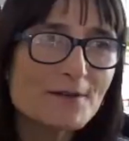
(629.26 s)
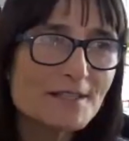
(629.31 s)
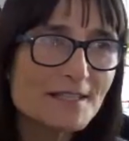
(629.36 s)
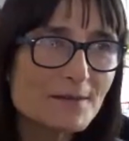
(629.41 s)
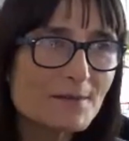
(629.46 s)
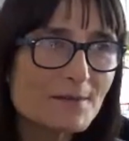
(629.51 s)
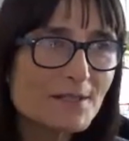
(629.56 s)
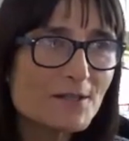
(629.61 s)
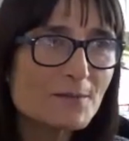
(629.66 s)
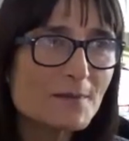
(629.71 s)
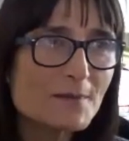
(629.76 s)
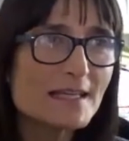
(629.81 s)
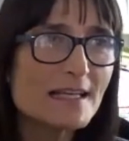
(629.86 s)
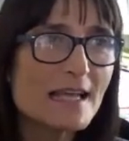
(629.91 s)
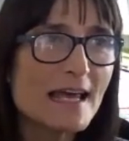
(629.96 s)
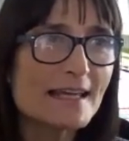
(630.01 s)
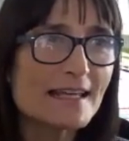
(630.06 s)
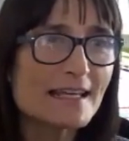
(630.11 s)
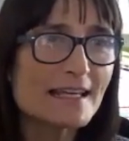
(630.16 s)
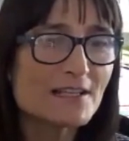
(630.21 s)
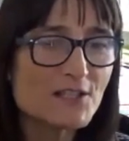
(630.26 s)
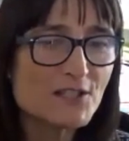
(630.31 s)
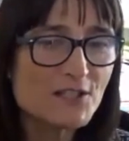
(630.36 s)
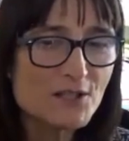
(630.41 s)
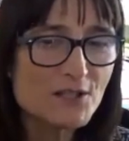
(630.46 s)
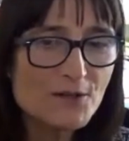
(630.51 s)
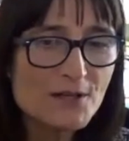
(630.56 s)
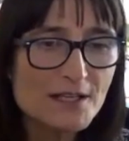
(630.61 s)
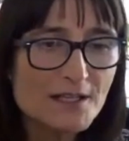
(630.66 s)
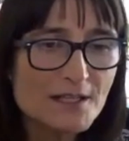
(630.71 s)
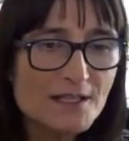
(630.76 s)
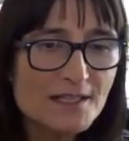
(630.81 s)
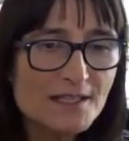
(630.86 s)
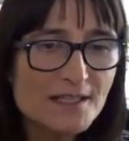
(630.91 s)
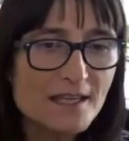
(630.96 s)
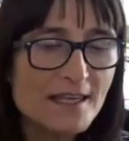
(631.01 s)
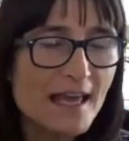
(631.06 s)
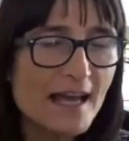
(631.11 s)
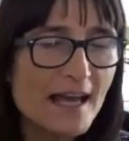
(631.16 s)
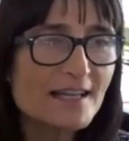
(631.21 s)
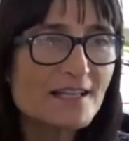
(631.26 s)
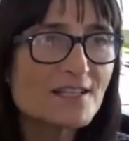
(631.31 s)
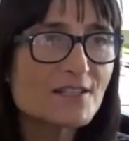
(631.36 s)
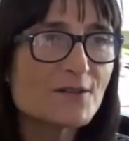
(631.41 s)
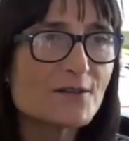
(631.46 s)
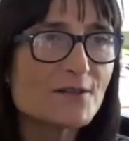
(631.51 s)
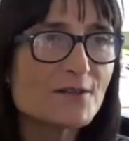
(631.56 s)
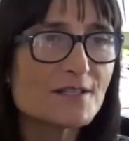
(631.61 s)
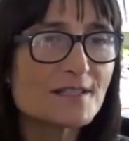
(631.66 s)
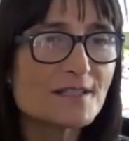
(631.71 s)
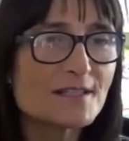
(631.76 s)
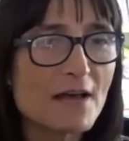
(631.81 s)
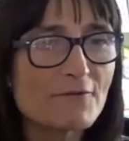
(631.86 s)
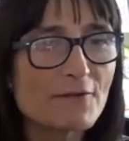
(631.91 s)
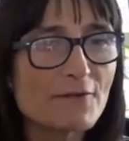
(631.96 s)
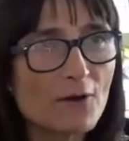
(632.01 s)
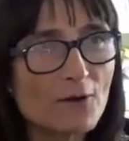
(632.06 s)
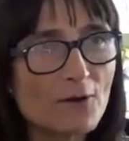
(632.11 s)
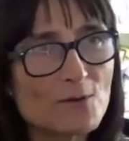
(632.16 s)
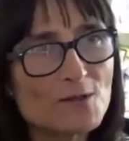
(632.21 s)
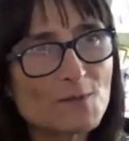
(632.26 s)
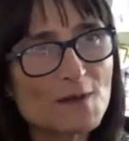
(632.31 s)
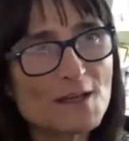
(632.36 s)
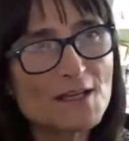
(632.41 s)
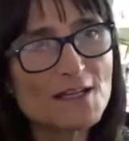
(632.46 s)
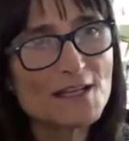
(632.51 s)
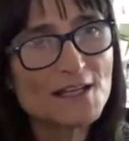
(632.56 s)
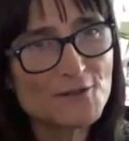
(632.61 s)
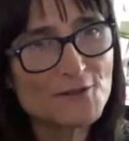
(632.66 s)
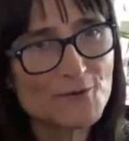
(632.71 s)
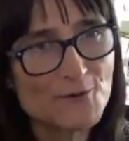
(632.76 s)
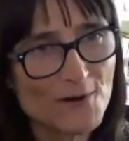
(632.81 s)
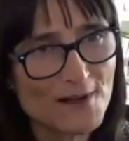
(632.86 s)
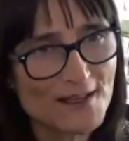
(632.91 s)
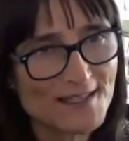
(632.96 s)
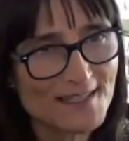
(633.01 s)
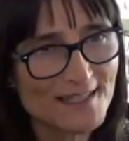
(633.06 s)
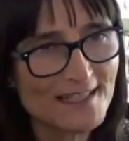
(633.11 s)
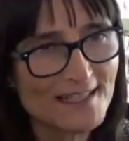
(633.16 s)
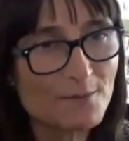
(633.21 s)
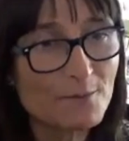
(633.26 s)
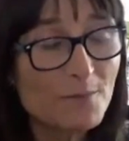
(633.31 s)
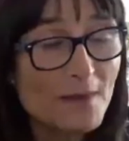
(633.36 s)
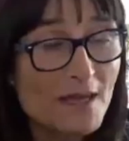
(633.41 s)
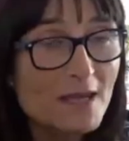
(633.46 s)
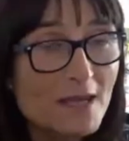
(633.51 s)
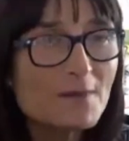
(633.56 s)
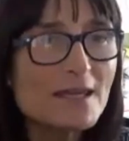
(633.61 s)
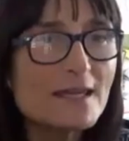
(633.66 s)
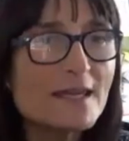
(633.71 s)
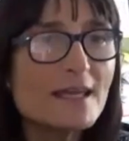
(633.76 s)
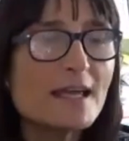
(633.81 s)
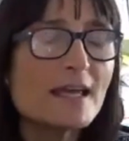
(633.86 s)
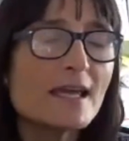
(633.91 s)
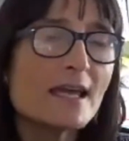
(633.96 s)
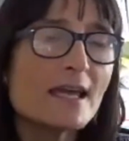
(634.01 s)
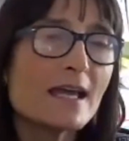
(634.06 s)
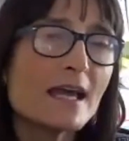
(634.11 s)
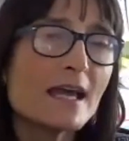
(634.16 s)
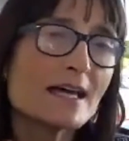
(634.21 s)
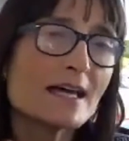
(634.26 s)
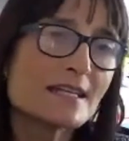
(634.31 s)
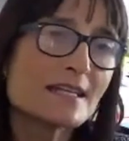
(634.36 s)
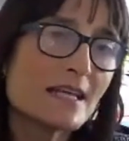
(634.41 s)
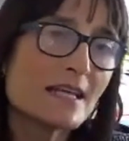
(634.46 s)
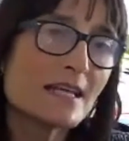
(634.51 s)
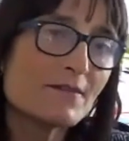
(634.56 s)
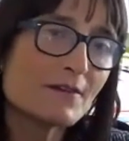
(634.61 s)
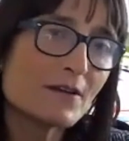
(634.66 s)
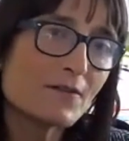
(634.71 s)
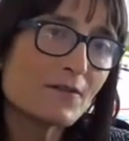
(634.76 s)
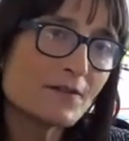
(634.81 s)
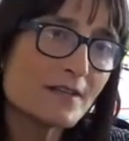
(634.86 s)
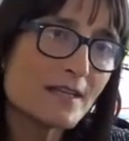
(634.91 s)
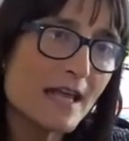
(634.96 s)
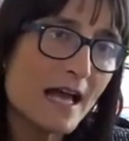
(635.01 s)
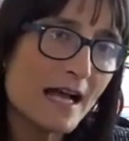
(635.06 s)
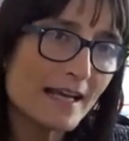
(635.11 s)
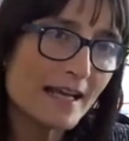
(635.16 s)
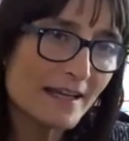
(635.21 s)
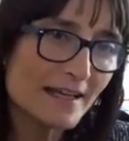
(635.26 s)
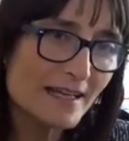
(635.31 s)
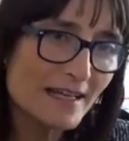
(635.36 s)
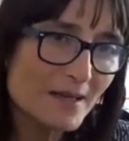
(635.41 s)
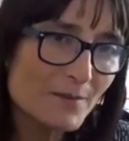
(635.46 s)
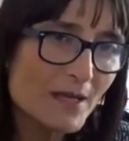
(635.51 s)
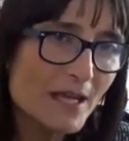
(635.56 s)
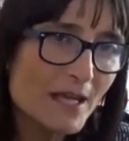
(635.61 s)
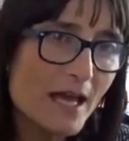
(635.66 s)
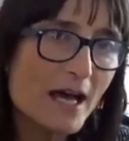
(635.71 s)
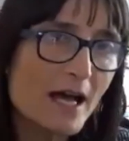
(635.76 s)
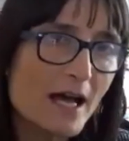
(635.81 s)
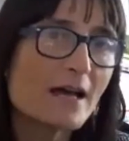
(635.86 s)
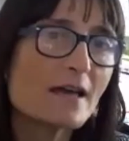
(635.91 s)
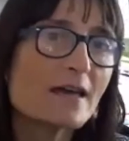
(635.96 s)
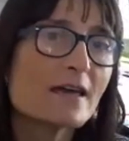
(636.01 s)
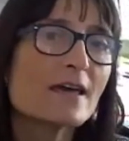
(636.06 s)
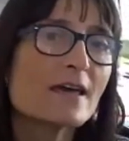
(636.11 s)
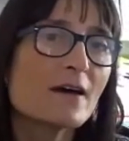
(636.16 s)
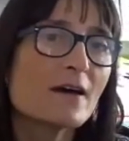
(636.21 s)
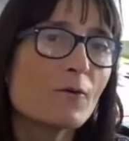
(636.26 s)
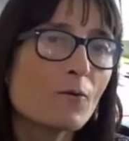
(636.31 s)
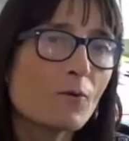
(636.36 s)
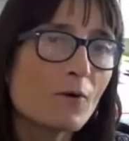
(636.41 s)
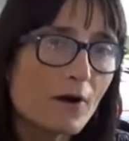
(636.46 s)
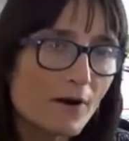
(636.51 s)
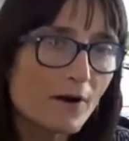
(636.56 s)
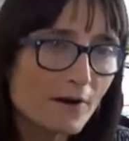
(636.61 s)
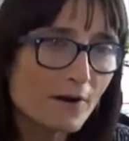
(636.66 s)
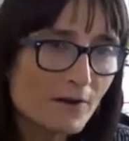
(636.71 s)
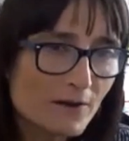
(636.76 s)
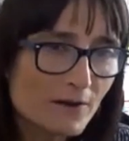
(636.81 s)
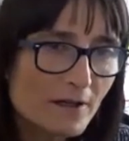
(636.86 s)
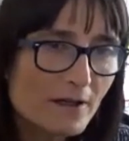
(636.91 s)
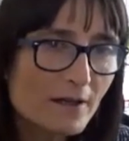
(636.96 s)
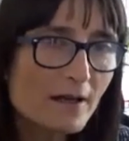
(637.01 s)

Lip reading: seems to me like students, younger students have always been interested, maybe at the level of the academia work,